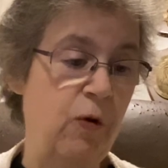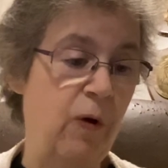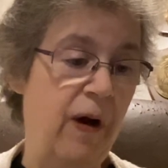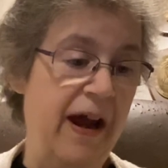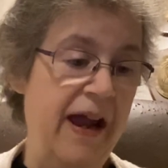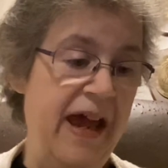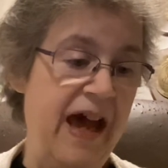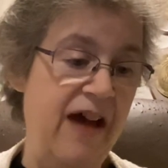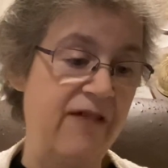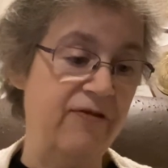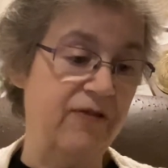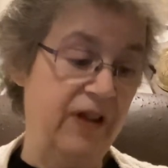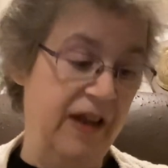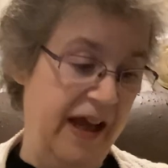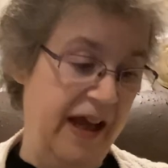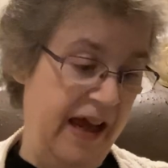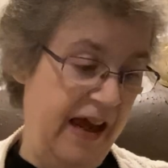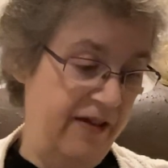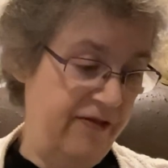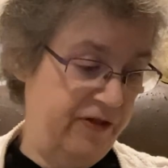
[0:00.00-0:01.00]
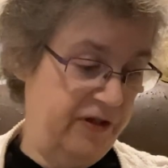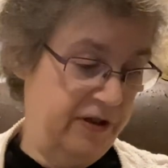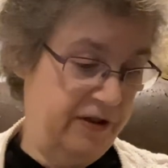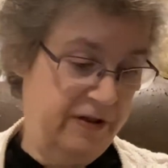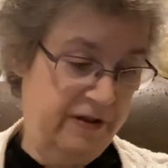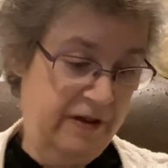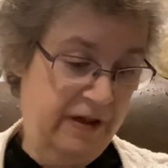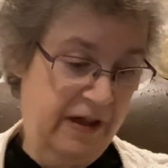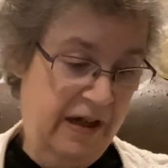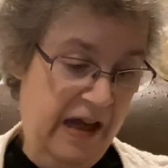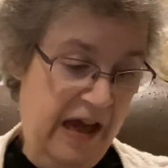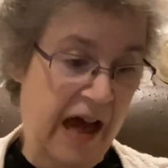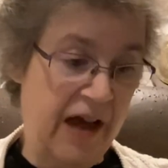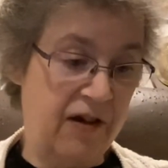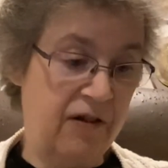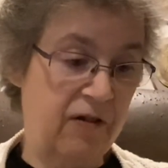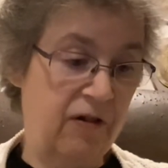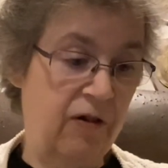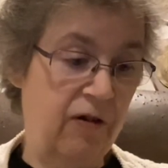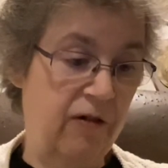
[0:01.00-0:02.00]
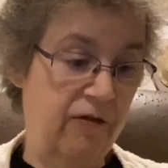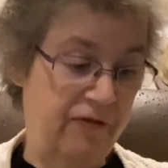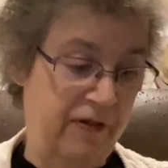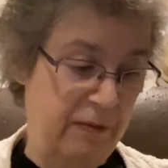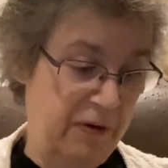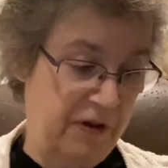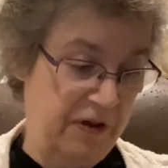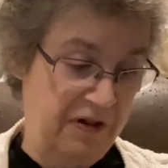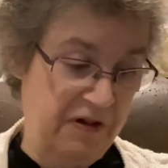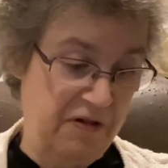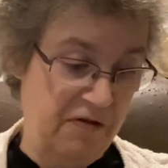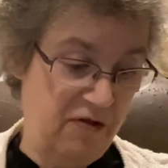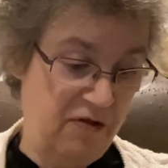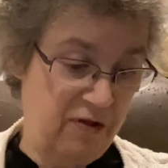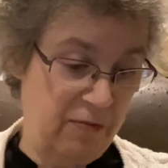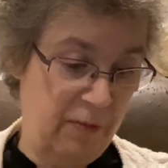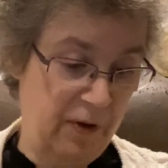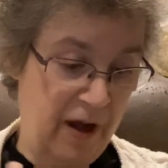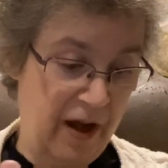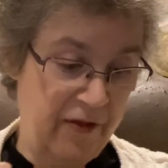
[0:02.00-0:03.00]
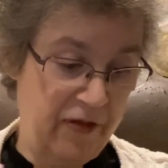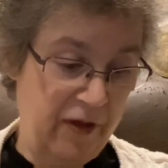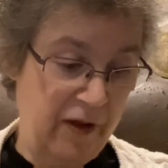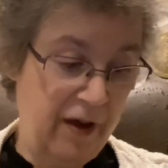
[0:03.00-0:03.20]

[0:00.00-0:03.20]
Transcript: I have left. I don't know if I'm going to use them or not.